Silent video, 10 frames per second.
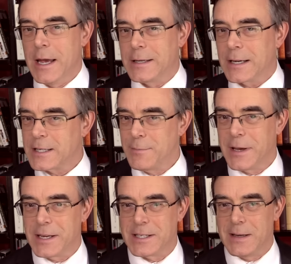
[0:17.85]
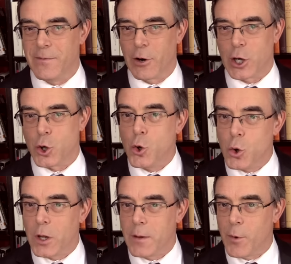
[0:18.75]
It doesn't make you seem very
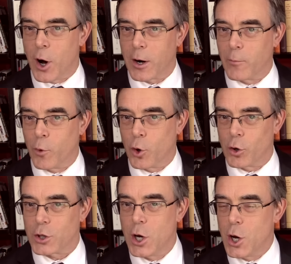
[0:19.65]
cool in the modern world,